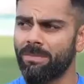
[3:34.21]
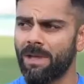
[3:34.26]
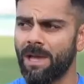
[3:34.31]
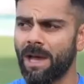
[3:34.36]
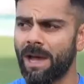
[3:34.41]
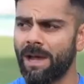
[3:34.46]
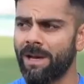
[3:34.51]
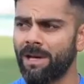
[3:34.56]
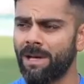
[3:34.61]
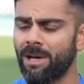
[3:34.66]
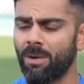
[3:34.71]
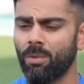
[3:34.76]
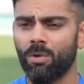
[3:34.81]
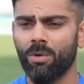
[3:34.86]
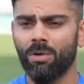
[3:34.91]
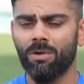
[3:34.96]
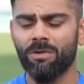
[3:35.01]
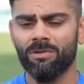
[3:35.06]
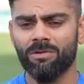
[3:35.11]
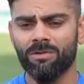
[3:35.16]
The idea
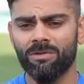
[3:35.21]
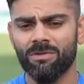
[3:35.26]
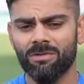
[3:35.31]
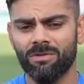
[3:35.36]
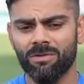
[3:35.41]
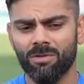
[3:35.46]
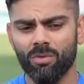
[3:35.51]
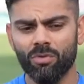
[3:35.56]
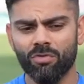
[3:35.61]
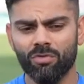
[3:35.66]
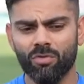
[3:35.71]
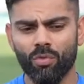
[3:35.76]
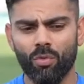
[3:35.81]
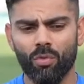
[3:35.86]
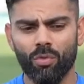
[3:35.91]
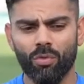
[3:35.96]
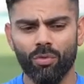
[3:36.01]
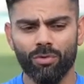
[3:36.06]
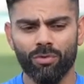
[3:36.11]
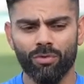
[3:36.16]
was to
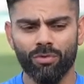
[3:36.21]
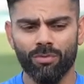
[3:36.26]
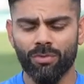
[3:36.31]
score